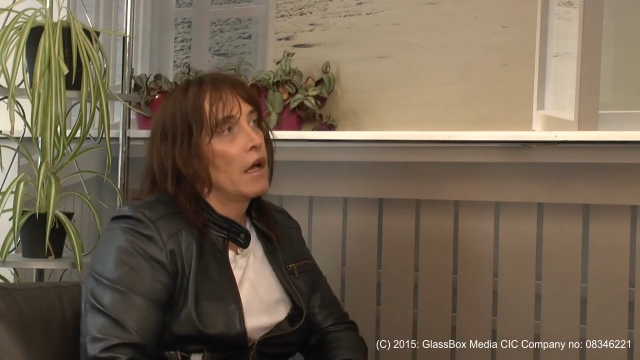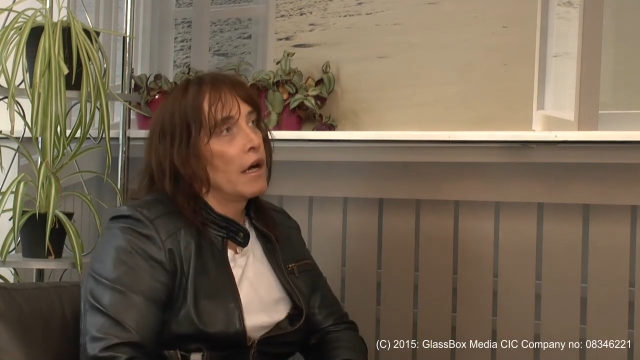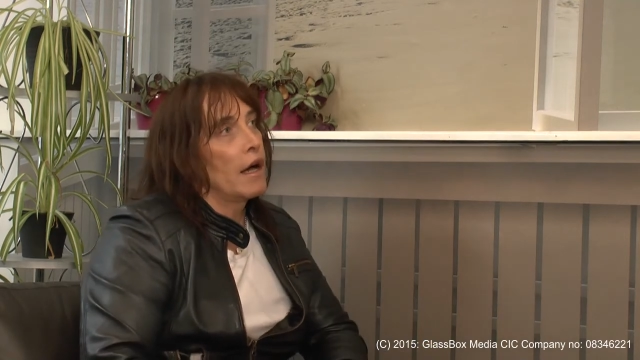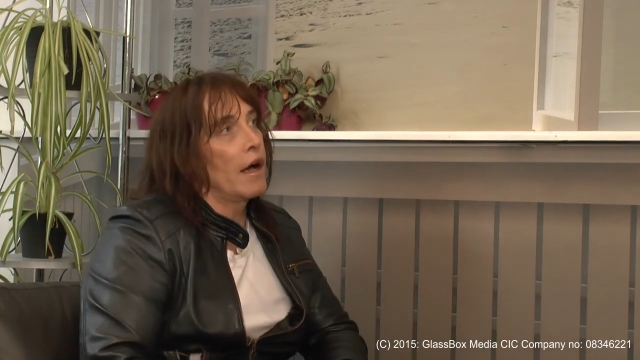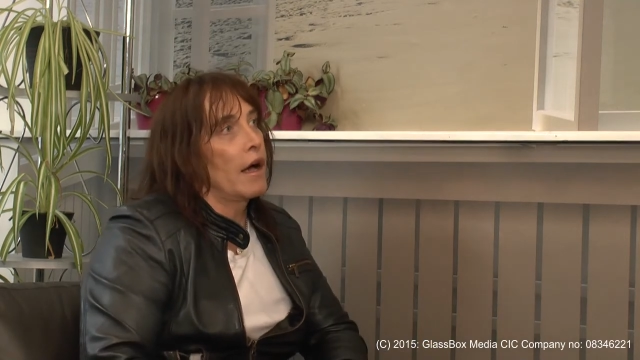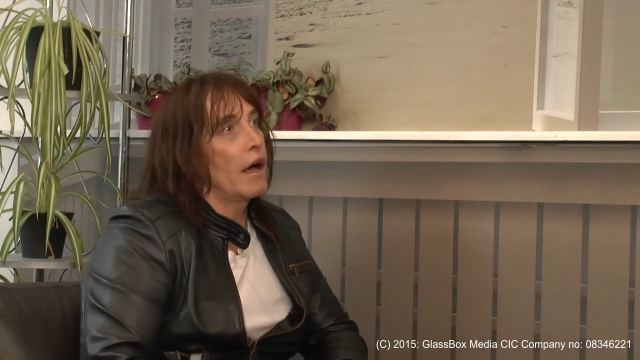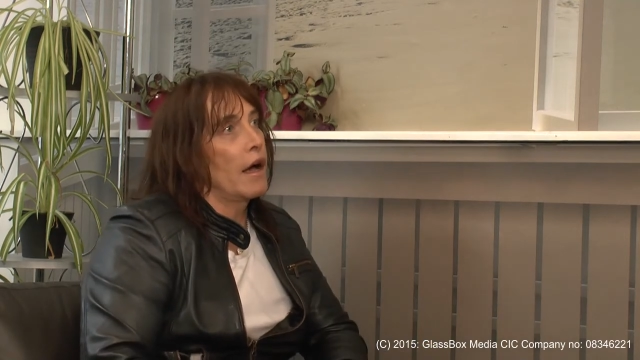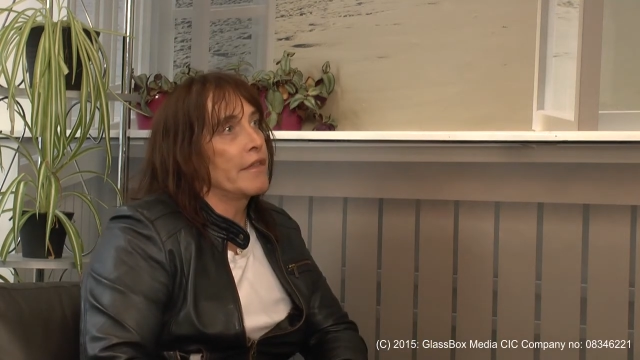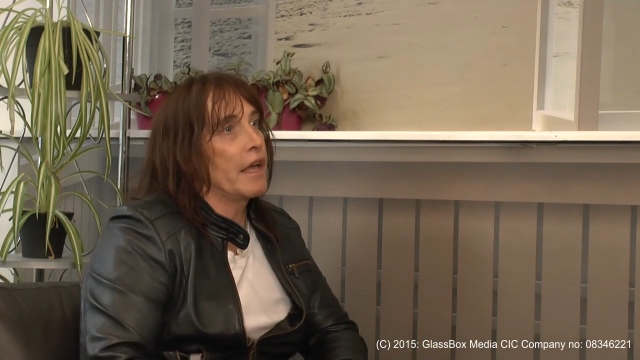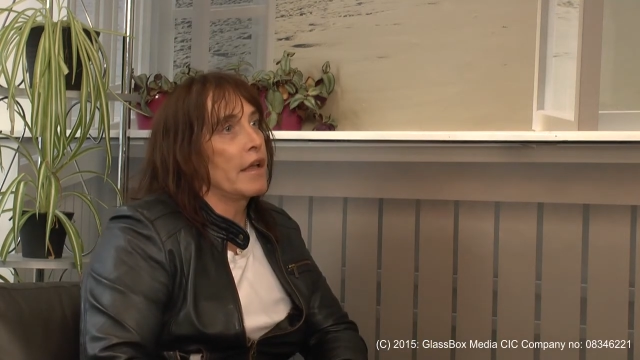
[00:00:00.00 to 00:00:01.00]

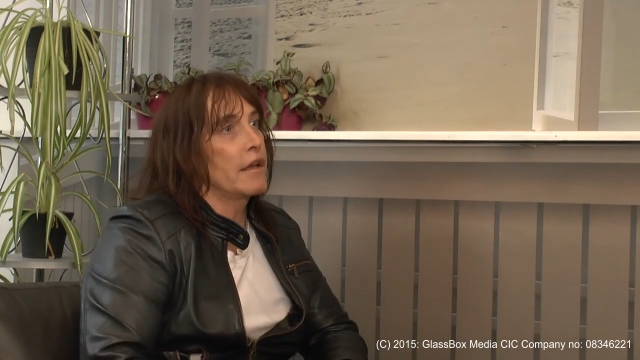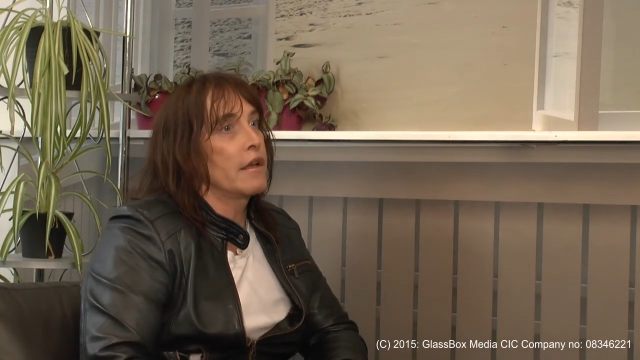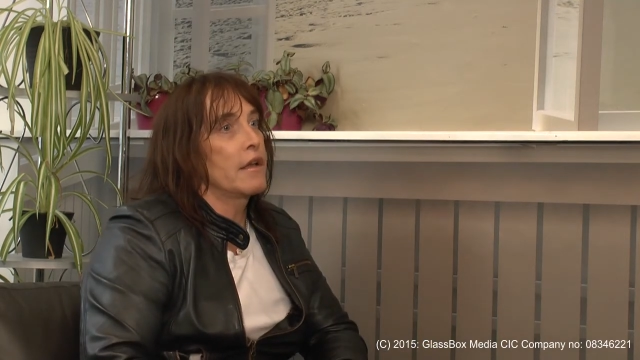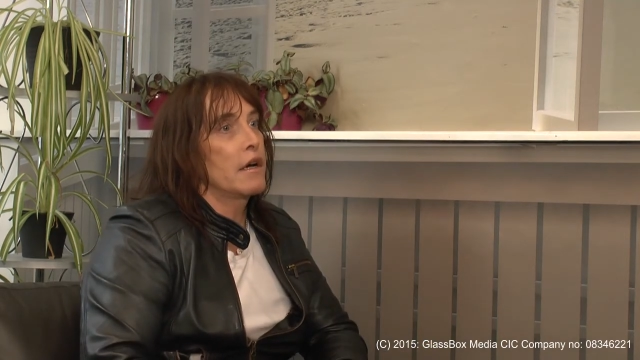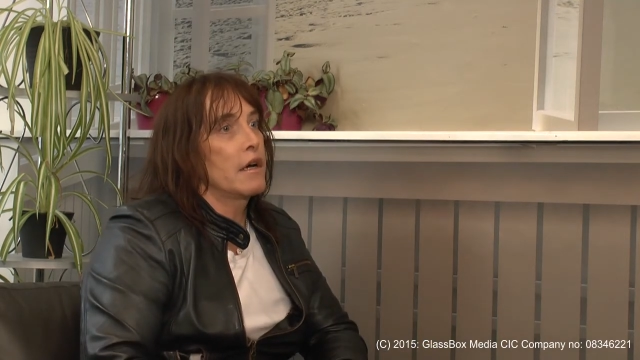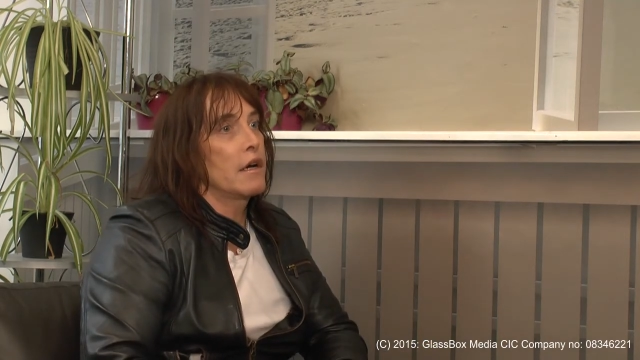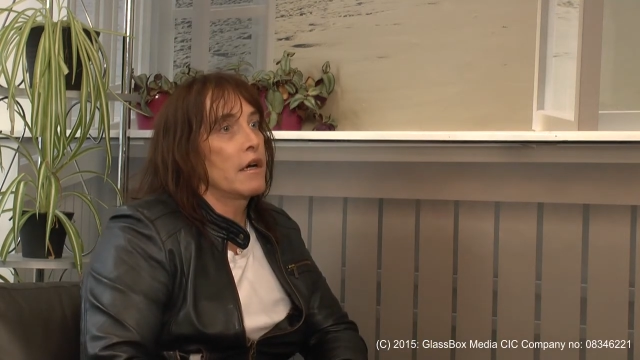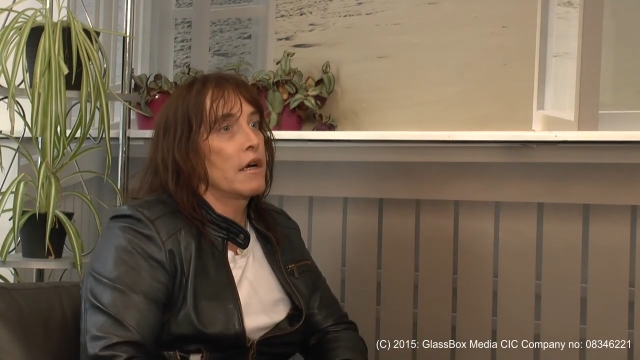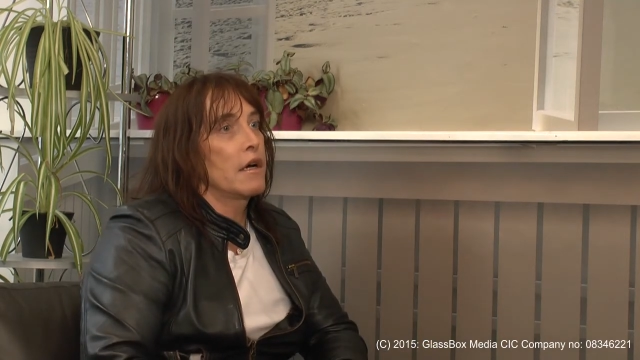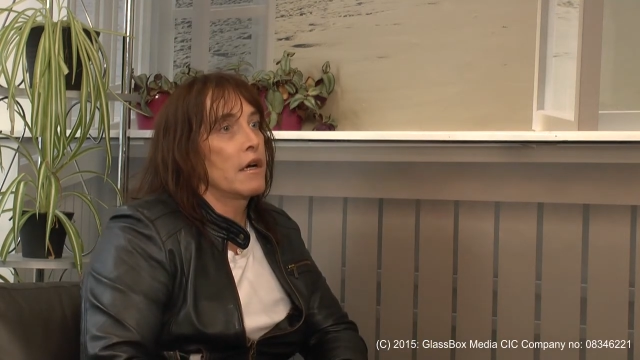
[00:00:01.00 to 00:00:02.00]
And then
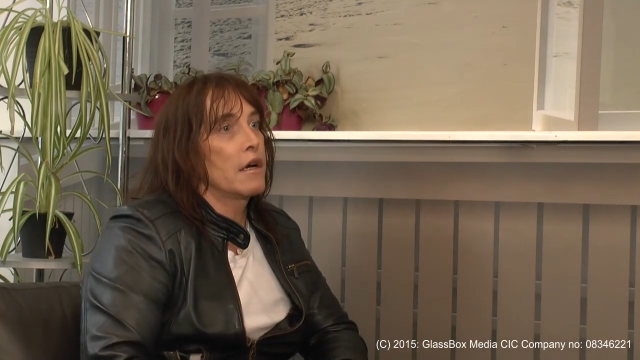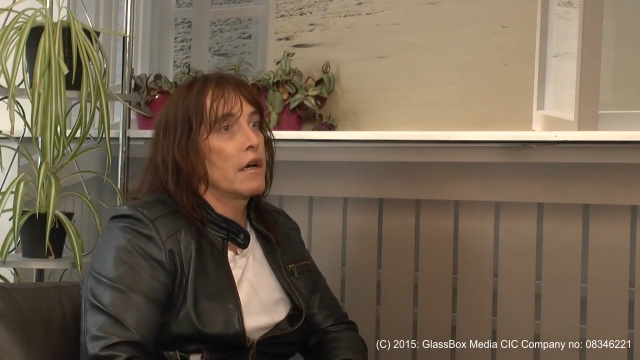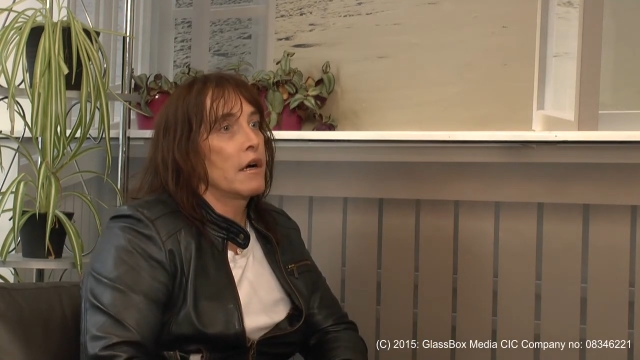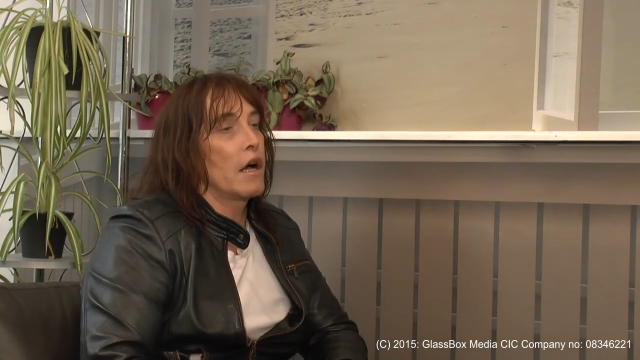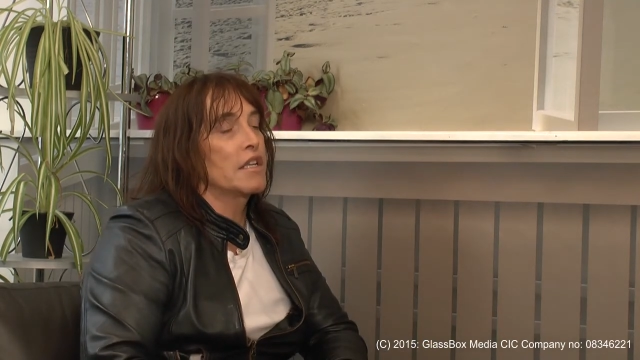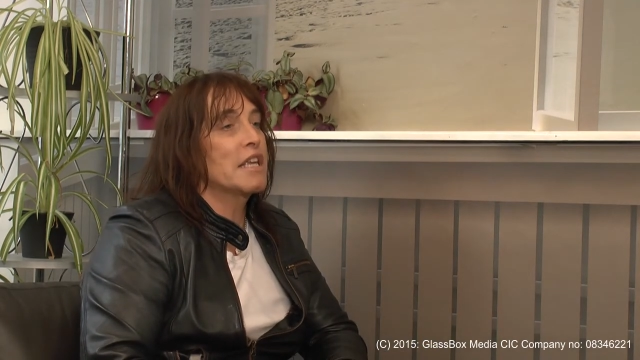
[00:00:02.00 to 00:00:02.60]
I